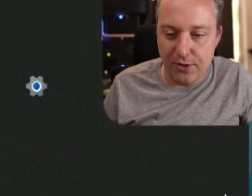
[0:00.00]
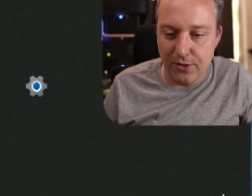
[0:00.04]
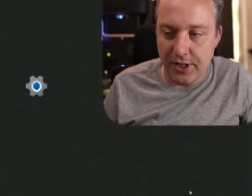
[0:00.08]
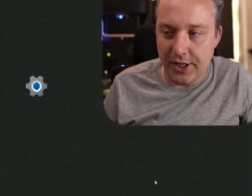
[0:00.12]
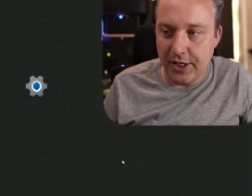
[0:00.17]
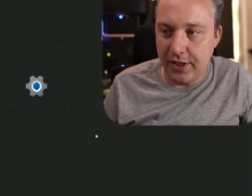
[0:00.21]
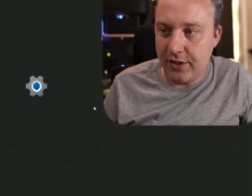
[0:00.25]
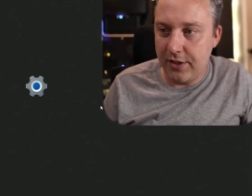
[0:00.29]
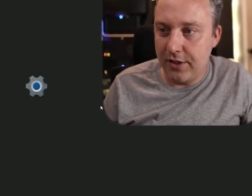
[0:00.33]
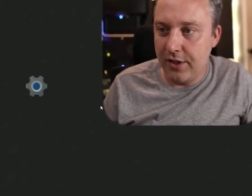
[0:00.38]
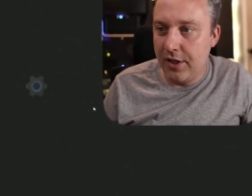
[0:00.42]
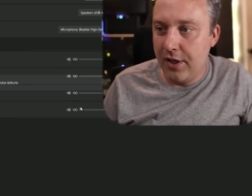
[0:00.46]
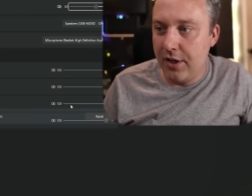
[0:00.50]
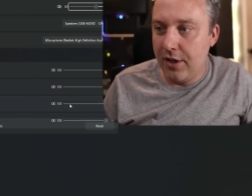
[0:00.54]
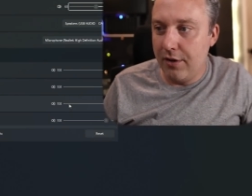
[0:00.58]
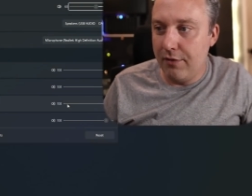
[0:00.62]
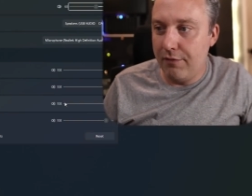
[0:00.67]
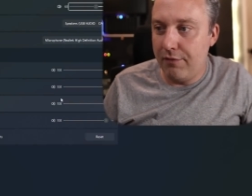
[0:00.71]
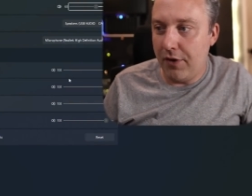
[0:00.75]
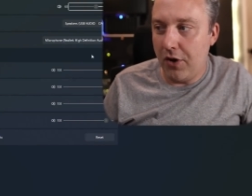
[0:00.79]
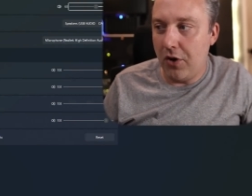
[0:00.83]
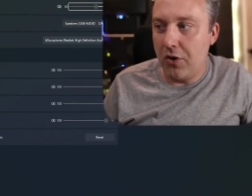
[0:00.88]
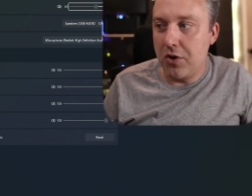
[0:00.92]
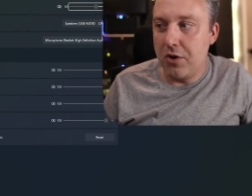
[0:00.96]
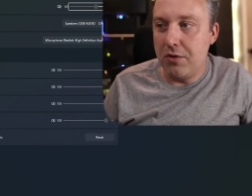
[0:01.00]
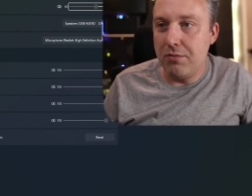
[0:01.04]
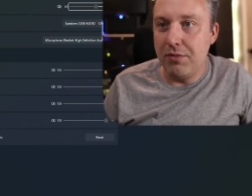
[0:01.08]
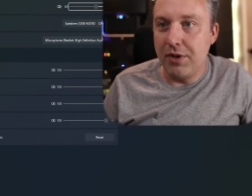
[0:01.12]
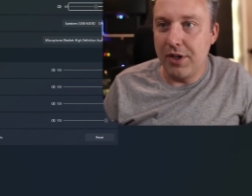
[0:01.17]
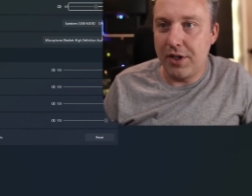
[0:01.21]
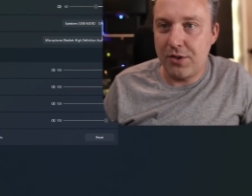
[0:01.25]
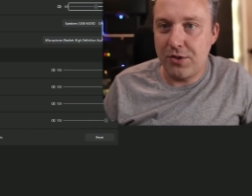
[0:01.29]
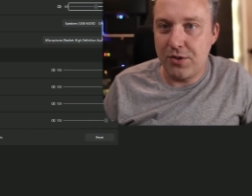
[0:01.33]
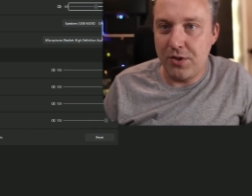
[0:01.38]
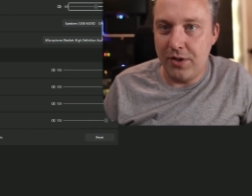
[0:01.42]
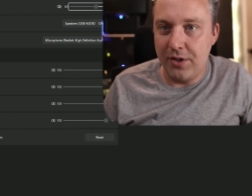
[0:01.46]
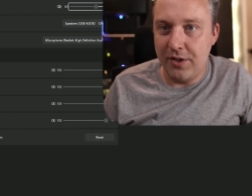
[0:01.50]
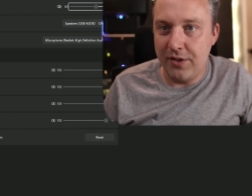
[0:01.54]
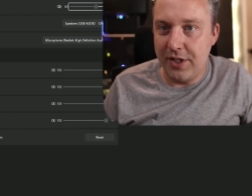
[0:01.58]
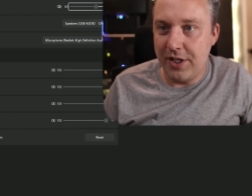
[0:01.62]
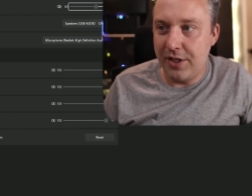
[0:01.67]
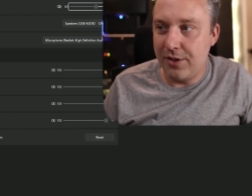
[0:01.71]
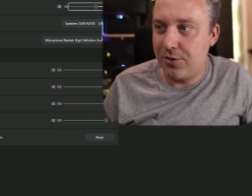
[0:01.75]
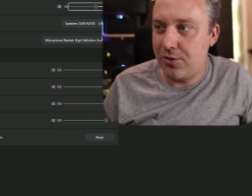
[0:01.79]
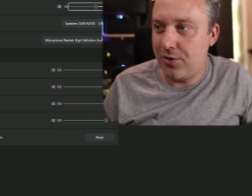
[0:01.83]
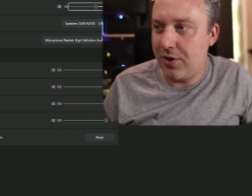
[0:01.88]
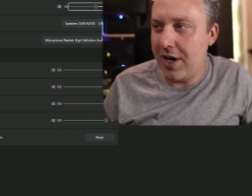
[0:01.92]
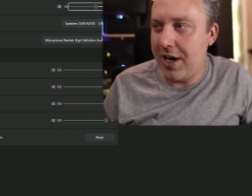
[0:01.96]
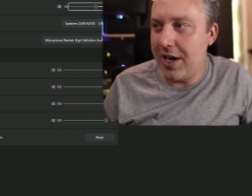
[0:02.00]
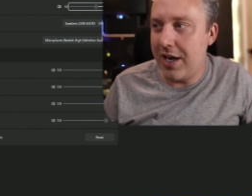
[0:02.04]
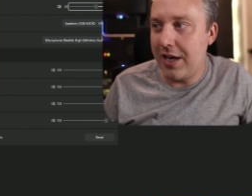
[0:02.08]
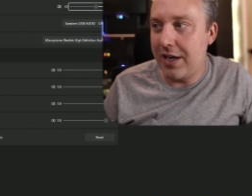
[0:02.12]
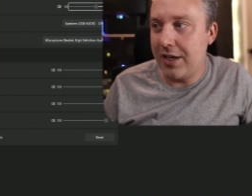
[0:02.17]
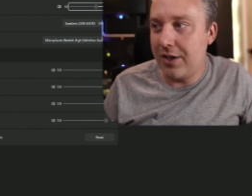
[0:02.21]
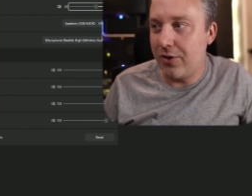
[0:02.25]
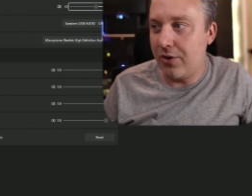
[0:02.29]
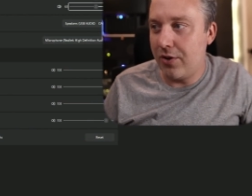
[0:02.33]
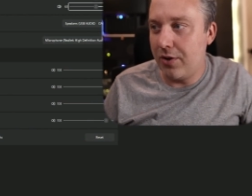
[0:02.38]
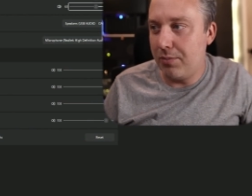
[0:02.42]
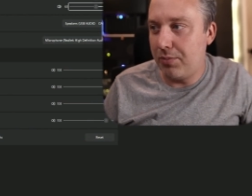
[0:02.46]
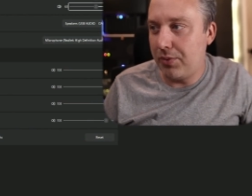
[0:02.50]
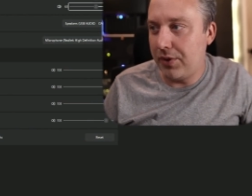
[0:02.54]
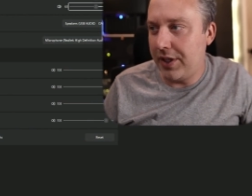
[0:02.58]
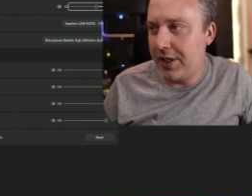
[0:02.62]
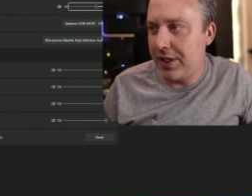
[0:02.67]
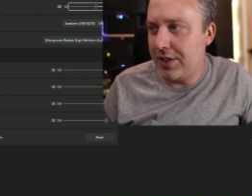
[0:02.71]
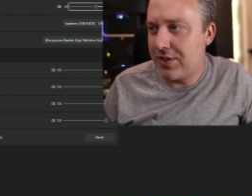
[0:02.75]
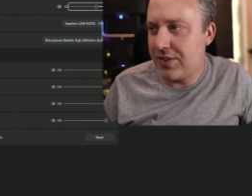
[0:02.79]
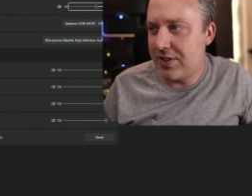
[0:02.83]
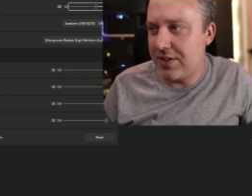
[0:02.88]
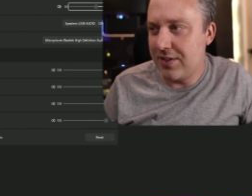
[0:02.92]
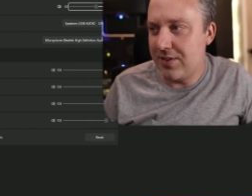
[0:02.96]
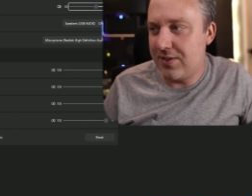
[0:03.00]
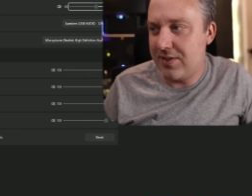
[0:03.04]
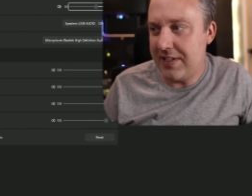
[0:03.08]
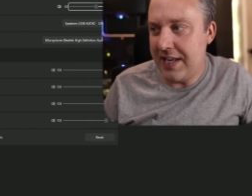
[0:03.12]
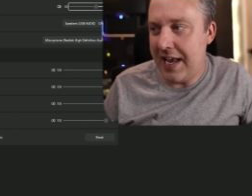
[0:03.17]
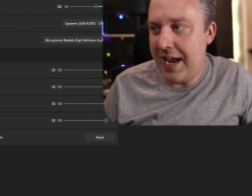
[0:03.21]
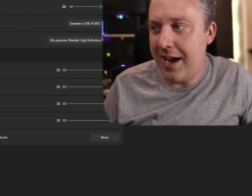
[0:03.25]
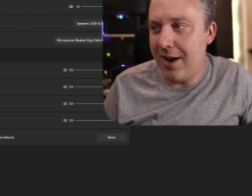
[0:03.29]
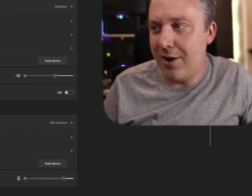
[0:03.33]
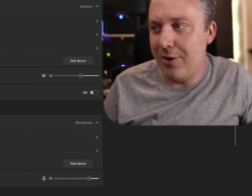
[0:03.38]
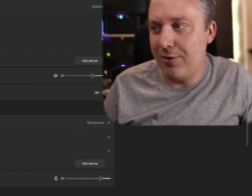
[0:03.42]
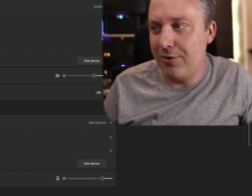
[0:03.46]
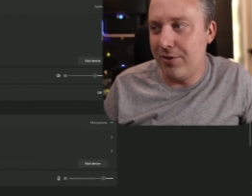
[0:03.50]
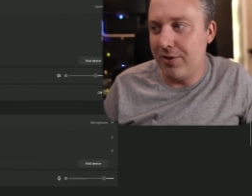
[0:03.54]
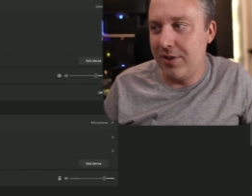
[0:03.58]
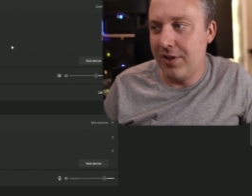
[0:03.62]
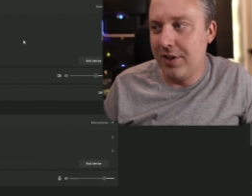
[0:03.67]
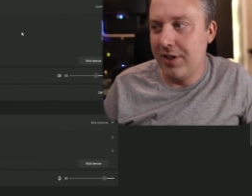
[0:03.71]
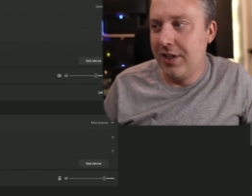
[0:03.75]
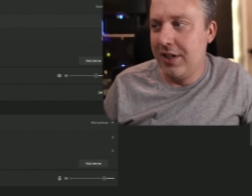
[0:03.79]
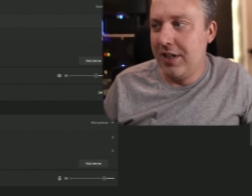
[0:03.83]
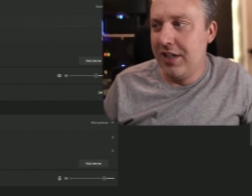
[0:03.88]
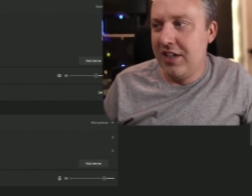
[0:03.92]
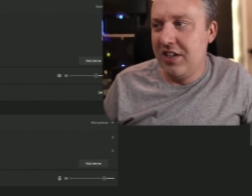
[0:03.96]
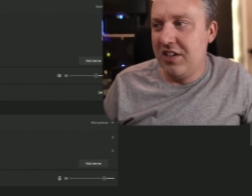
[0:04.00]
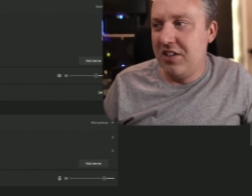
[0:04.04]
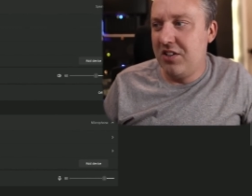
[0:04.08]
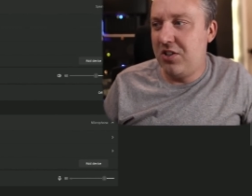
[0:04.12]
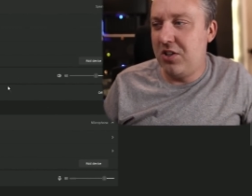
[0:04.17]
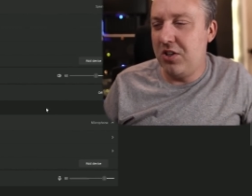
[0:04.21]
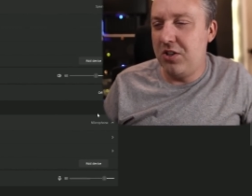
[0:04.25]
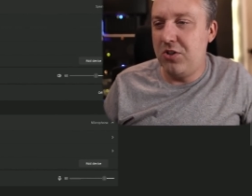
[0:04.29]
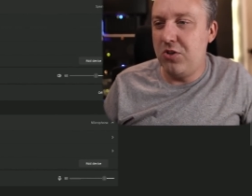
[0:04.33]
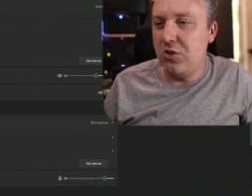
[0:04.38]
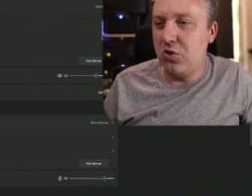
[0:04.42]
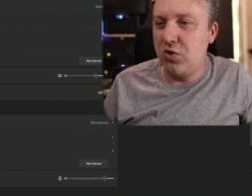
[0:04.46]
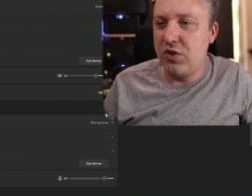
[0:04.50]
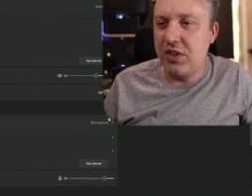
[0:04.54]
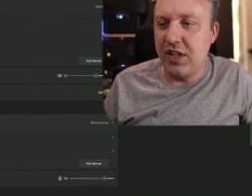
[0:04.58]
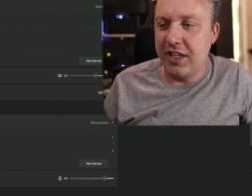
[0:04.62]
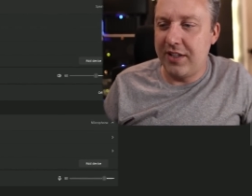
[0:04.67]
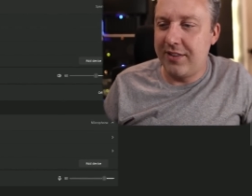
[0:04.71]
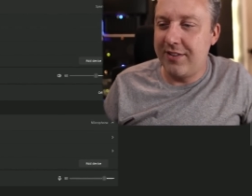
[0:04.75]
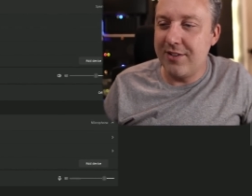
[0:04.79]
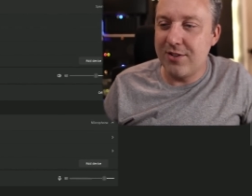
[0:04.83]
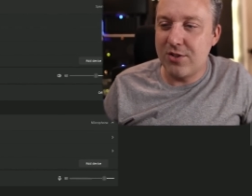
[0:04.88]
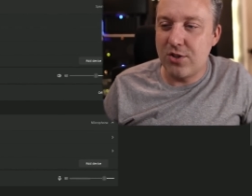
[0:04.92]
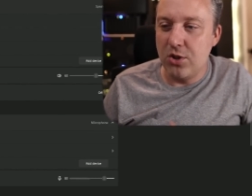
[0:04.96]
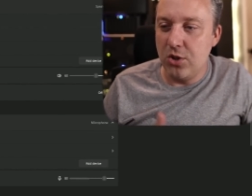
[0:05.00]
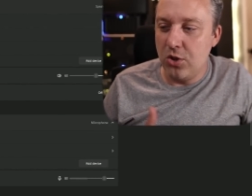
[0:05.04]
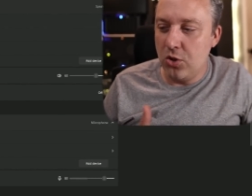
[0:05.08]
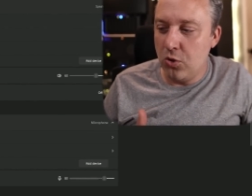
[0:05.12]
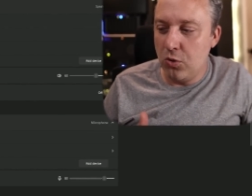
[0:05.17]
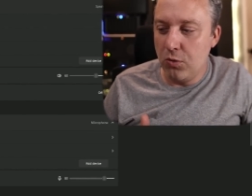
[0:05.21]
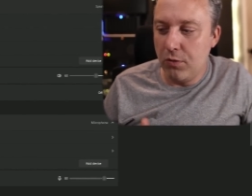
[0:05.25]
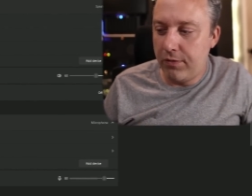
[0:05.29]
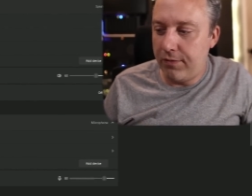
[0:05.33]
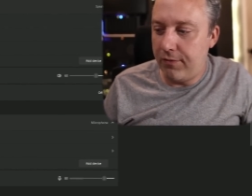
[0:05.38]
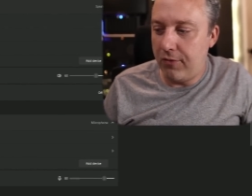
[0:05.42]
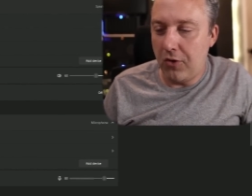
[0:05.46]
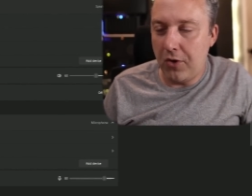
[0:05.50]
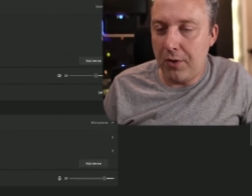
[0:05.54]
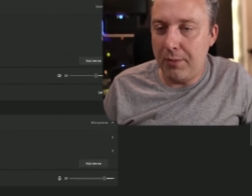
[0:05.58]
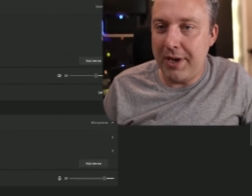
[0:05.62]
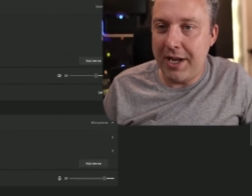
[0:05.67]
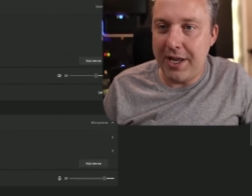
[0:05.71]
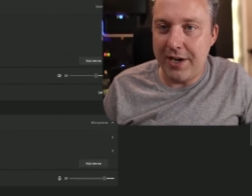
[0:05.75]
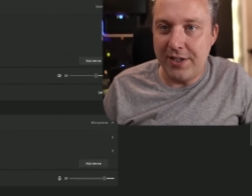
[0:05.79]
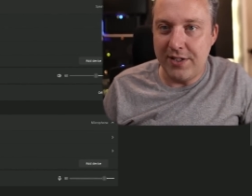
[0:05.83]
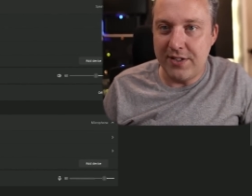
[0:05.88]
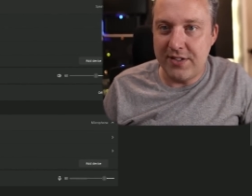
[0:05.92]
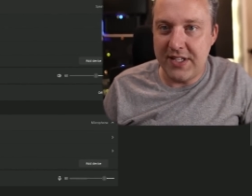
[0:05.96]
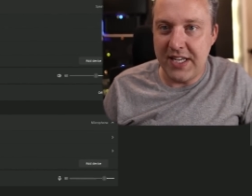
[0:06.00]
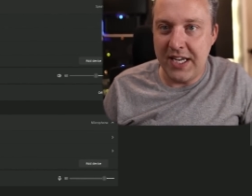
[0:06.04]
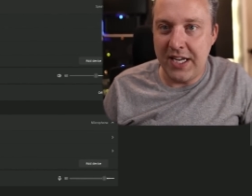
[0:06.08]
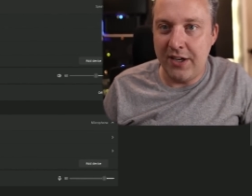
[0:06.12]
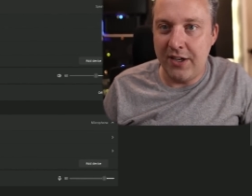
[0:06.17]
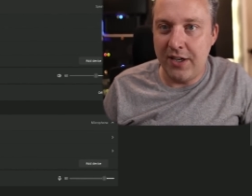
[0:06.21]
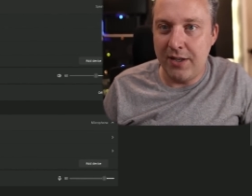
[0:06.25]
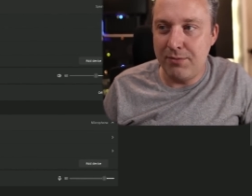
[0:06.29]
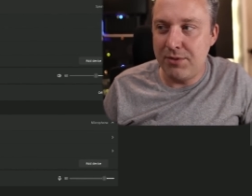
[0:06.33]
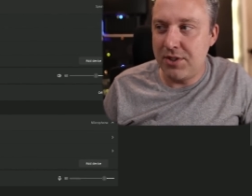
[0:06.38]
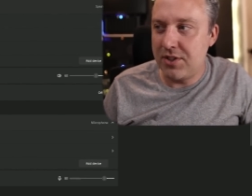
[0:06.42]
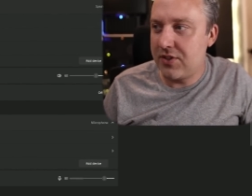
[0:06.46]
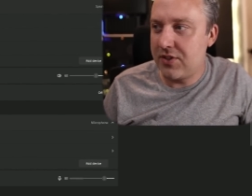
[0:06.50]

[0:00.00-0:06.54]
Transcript: do like volume mixer and they're trying to replace the sound to do like this new format and sound and I'm